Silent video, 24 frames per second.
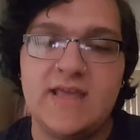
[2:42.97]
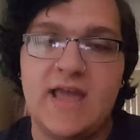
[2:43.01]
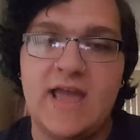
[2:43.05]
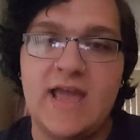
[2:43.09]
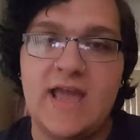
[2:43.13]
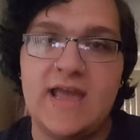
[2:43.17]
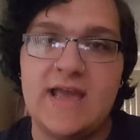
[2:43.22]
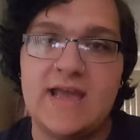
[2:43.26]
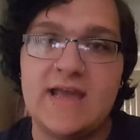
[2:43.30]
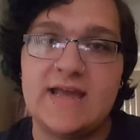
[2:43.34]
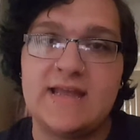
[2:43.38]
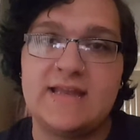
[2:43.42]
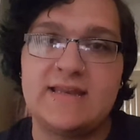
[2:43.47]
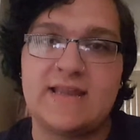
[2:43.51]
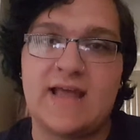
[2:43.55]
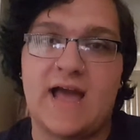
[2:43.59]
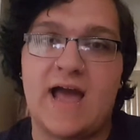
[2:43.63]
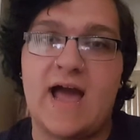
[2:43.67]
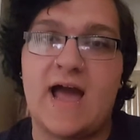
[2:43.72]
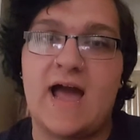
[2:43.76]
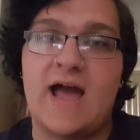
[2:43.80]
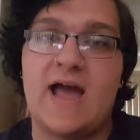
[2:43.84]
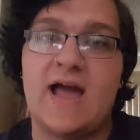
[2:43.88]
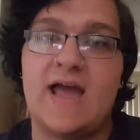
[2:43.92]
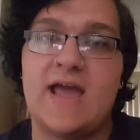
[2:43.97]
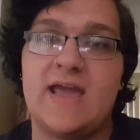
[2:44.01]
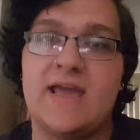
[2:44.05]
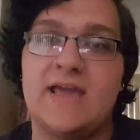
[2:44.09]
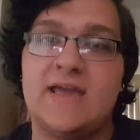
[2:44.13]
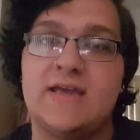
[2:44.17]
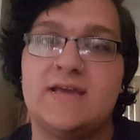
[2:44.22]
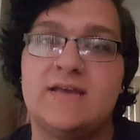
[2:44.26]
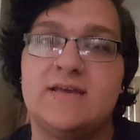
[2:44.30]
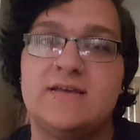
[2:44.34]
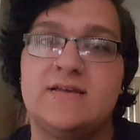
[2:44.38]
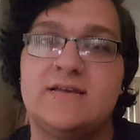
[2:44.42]
And
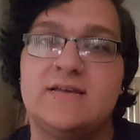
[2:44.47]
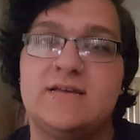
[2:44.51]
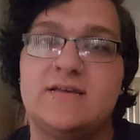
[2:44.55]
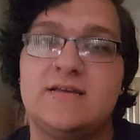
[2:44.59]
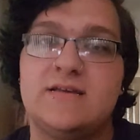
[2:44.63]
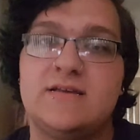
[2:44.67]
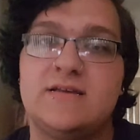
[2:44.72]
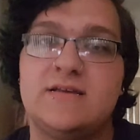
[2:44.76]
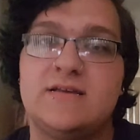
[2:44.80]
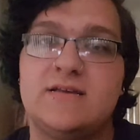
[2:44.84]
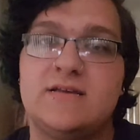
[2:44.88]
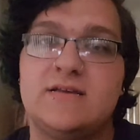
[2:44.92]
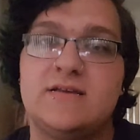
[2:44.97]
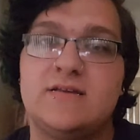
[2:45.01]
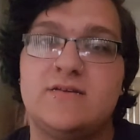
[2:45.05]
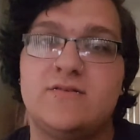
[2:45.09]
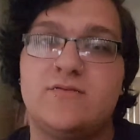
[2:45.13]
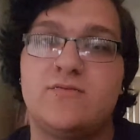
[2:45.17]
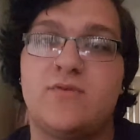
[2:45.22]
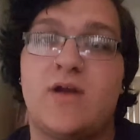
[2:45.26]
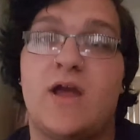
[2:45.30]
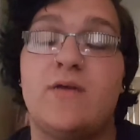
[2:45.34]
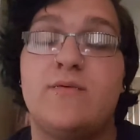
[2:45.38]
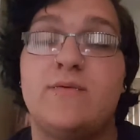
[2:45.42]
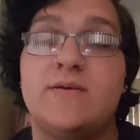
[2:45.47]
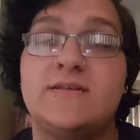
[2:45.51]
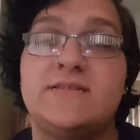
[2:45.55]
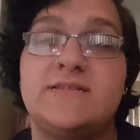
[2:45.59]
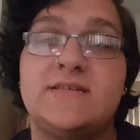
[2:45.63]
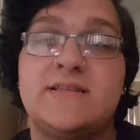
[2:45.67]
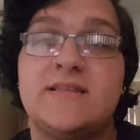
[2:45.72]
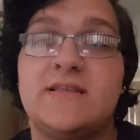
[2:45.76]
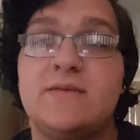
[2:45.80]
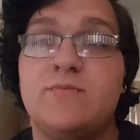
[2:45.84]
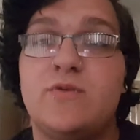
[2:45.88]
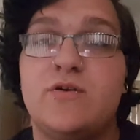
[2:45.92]
I
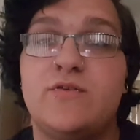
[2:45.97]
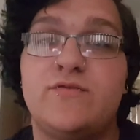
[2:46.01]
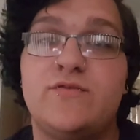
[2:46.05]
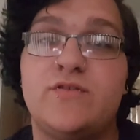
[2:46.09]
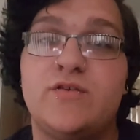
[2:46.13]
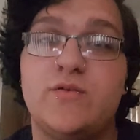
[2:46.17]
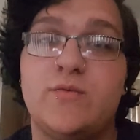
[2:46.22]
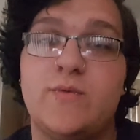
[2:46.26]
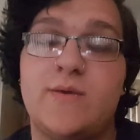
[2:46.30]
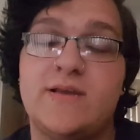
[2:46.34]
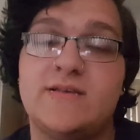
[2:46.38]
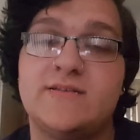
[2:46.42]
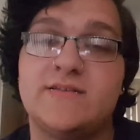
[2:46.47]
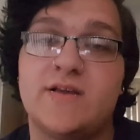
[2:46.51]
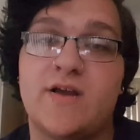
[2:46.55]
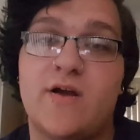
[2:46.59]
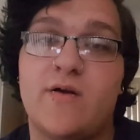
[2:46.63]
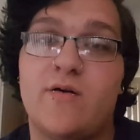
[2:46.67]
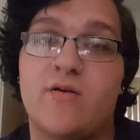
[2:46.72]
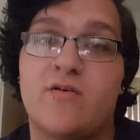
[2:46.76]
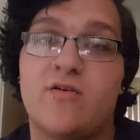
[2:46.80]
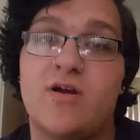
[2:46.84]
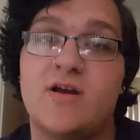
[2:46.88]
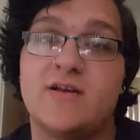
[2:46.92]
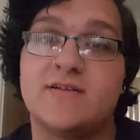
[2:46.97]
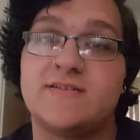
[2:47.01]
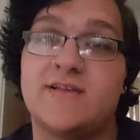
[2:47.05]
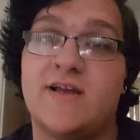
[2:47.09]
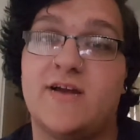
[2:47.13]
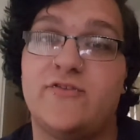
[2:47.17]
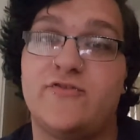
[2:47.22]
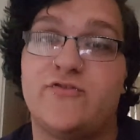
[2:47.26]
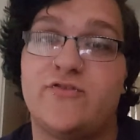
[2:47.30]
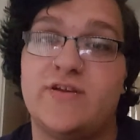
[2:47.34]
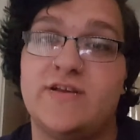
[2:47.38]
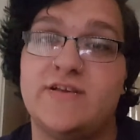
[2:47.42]
recently moved 2 weeks ago across
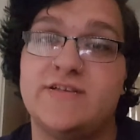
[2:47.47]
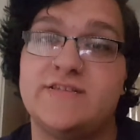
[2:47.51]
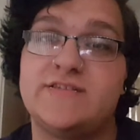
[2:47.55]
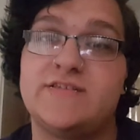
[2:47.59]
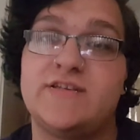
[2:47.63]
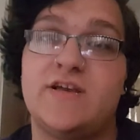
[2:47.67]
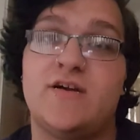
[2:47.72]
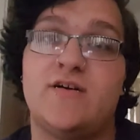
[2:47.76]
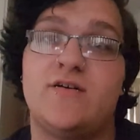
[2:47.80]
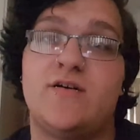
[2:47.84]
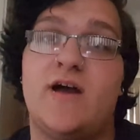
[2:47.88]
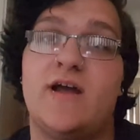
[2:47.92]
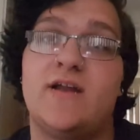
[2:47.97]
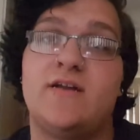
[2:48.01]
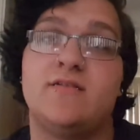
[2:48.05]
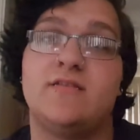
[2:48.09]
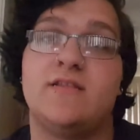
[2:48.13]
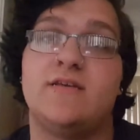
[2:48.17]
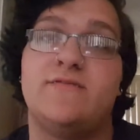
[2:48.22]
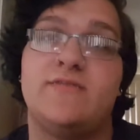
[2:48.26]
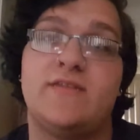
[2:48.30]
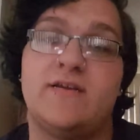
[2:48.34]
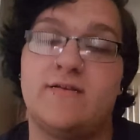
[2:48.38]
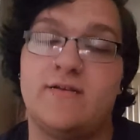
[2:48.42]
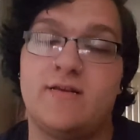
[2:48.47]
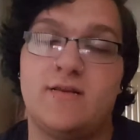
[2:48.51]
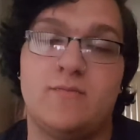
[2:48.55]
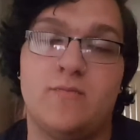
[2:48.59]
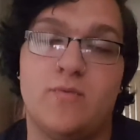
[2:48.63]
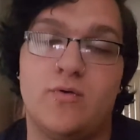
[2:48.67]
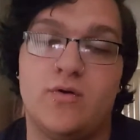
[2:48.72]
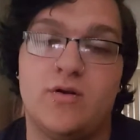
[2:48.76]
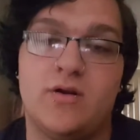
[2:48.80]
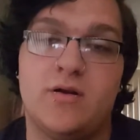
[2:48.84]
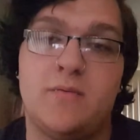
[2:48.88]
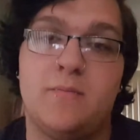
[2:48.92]
country, so I don't live there
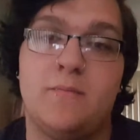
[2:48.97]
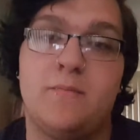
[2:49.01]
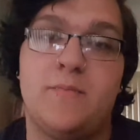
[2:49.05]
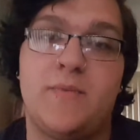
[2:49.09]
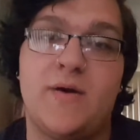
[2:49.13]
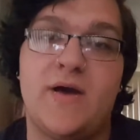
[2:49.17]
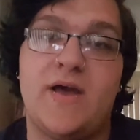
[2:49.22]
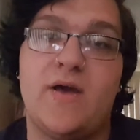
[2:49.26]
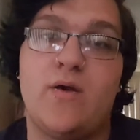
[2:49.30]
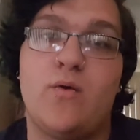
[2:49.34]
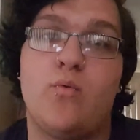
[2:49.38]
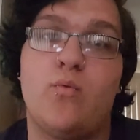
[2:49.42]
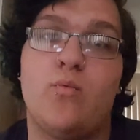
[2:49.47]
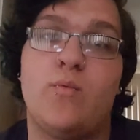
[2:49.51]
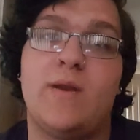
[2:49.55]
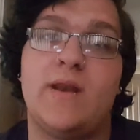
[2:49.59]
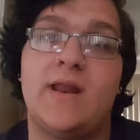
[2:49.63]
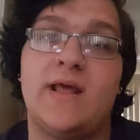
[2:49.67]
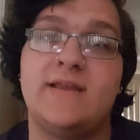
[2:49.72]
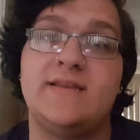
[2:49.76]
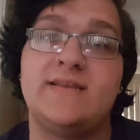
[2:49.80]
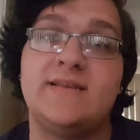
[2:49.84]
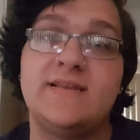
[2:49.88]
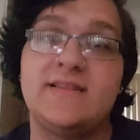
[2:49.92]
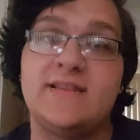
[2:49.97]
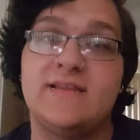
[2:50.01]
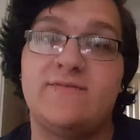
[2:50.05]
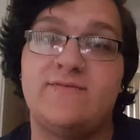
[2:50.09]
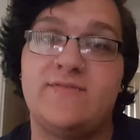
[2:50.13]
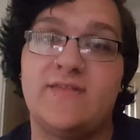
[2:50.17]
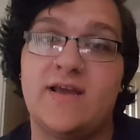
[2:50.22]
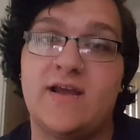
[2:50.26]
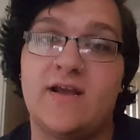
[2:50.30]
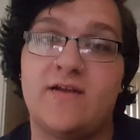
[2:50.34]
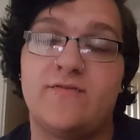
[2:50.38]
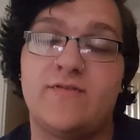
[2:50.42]
anymore. But when I did live
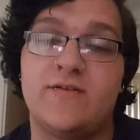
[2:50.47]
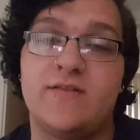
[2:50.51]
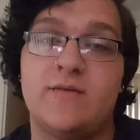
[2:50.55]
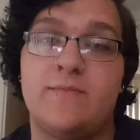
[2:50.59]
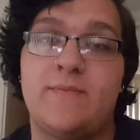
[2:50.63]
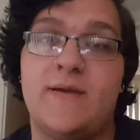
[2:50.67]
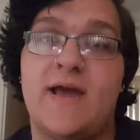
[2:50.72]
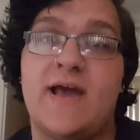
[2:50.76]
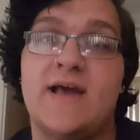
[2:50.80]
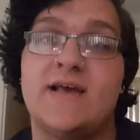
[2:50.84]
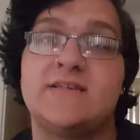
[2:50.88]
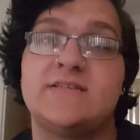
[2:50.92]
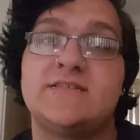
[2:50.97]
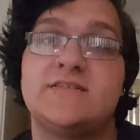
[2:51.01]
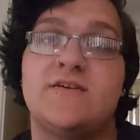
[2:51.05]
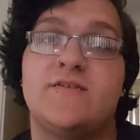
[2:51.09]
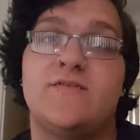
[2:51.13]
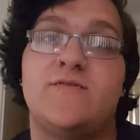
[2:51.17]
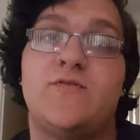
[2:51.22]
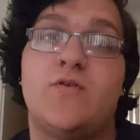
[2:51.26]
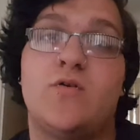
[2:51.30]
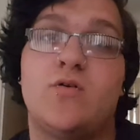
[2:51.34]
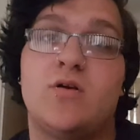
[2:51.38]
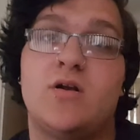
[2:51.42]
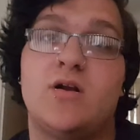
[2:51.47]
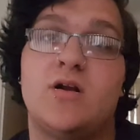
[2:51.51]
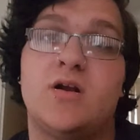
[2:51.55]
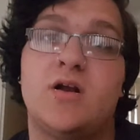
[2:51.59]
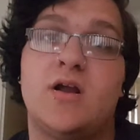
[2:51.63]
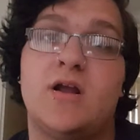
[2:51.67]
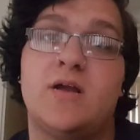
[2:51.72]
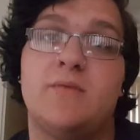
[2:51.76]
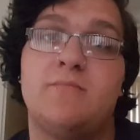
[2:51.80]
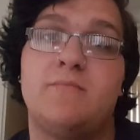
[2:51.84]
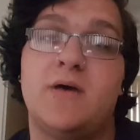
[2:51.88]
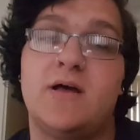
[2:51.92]
there for the past
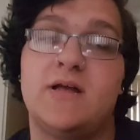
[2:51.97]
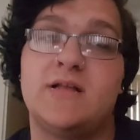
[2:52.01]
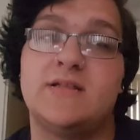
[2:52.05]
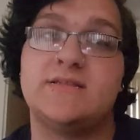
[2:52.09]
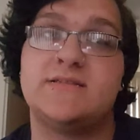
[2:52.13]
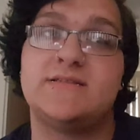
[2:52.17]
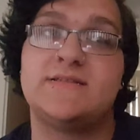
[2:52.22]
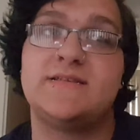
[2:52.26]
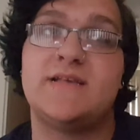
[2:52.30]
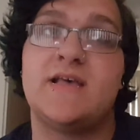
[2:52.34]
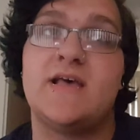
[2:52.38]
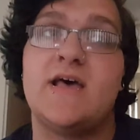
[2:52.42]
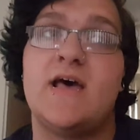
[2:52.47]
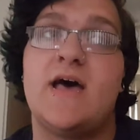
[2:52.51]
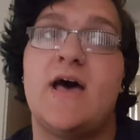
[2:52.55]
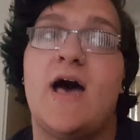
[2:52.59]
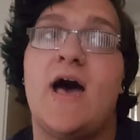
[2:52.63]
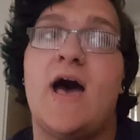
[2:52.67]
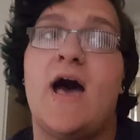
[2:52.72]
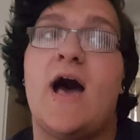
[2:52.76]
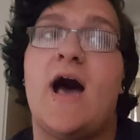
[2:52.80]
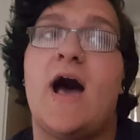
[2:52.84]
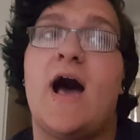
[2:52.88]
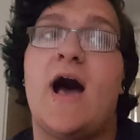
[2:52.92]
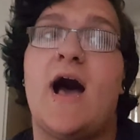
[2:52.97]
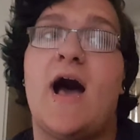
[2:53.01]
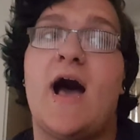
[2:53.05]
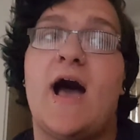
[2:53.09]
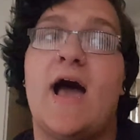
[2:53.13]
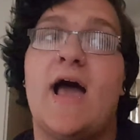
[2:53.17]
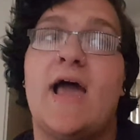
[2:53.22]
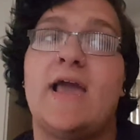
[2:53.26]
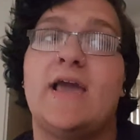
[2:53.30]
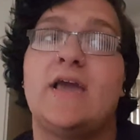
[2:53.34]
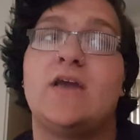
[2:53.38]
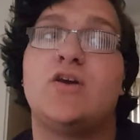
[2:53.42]
4 months,
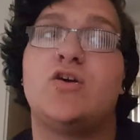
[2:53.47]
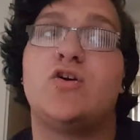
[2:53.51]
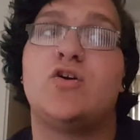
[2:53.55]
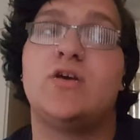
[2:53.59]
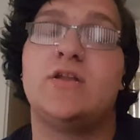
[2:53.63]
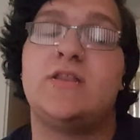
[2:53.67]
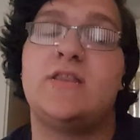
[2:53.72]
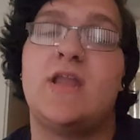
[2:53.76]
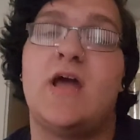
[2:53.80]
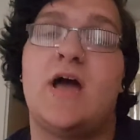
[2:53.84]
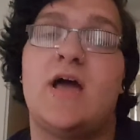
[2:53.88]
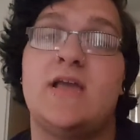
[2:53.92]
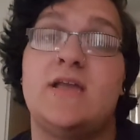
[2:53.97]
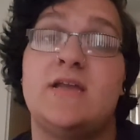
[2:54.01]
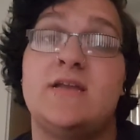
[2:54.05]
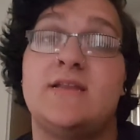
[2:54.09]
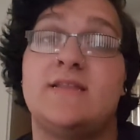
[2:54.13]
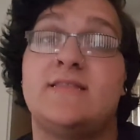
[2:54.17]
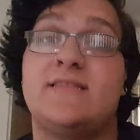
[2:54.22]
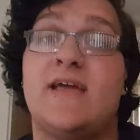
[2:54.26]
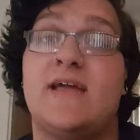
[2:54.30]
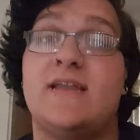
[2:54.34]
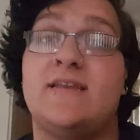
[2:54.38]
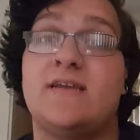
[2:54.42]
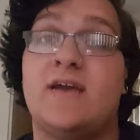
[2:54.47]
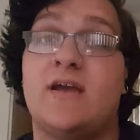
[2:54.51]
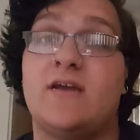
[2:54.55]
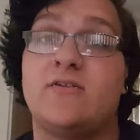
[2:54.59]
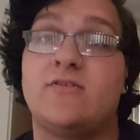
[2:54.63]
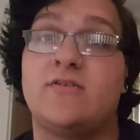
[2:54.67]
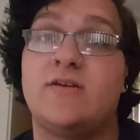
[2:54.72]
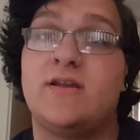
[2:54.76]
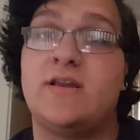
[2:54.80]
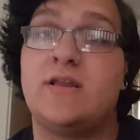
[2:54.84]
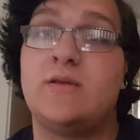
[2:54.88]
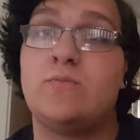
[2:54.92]
I could not eat at that
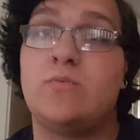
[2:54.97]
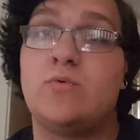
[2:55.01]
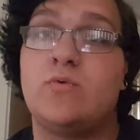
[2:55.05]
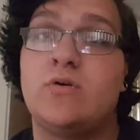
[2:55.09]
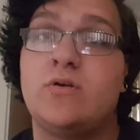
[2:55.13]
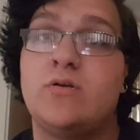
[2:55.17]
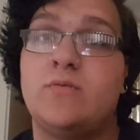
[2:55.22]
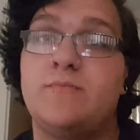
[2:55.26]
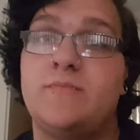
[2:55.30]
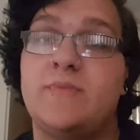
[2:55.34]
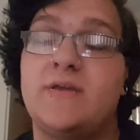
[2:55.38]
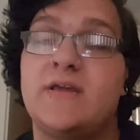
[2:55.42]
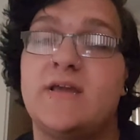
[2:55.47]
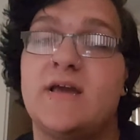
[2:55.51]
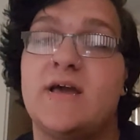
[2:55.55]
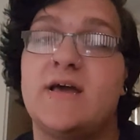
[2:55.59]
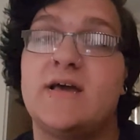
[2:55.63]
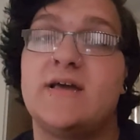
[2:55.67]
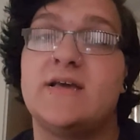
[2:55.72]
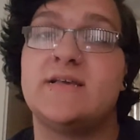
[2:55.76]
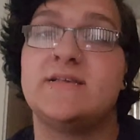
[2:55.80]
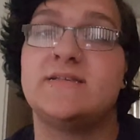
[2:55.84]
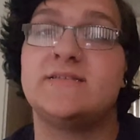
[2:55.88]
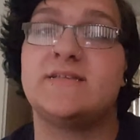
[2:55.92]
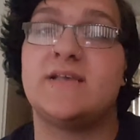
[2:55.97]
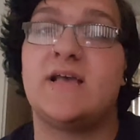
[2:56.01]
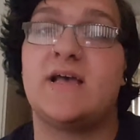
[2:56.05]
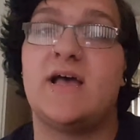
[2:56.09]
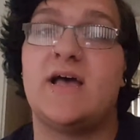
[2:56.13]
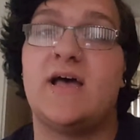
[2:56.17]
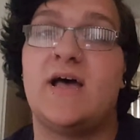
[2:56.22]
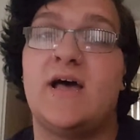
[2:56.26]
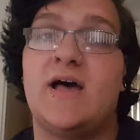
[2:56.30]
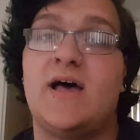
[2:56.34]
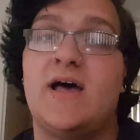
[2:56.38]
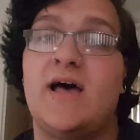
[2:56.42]
diner anymore because
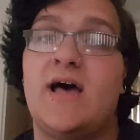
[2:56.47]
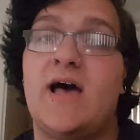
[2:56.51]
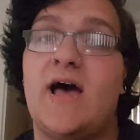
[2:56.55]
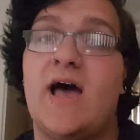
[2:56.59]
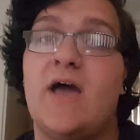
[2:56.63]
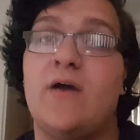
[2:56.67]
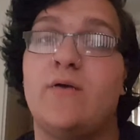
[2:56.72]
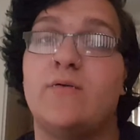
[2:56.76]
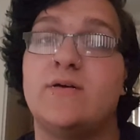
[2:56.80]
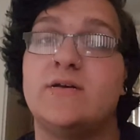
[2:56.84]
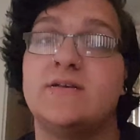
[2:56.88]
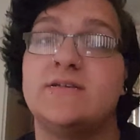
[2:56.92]
I